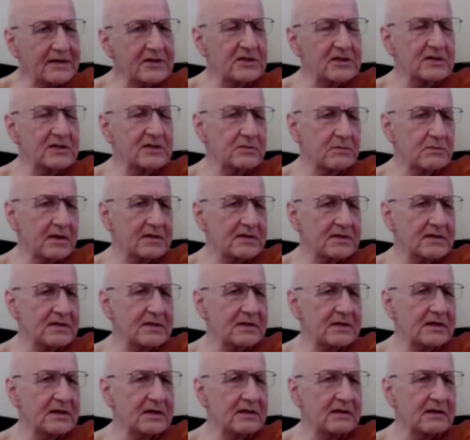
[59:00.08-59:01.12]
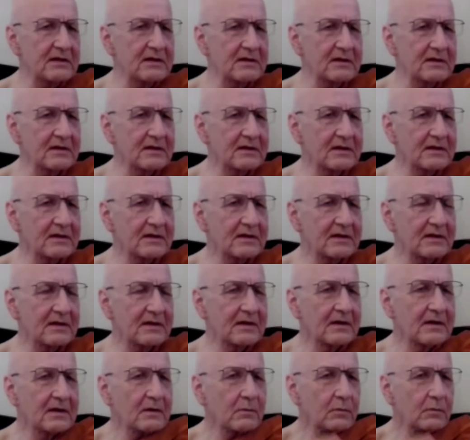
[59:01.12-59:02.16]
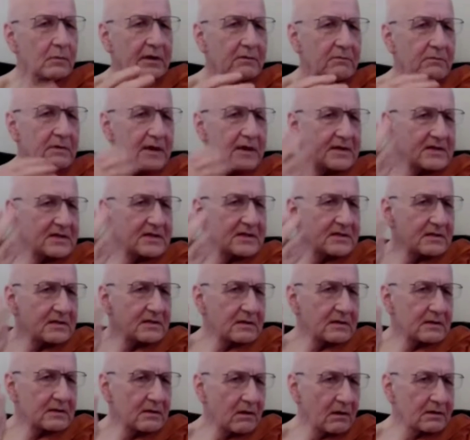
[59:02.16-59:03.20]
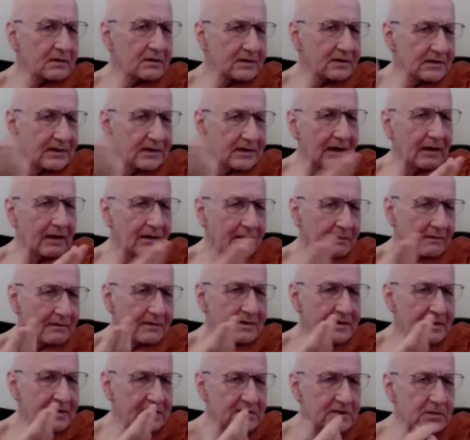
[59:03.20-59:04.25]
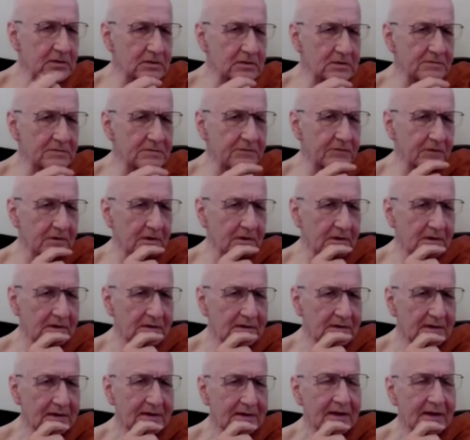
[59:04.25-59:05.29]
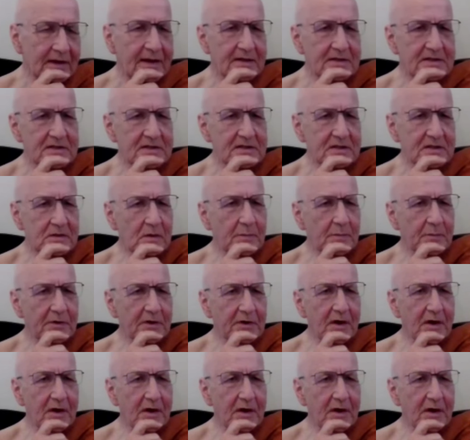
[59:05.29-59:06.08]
attention is resting here. When it rests in thought, yeah, it's useful and so on.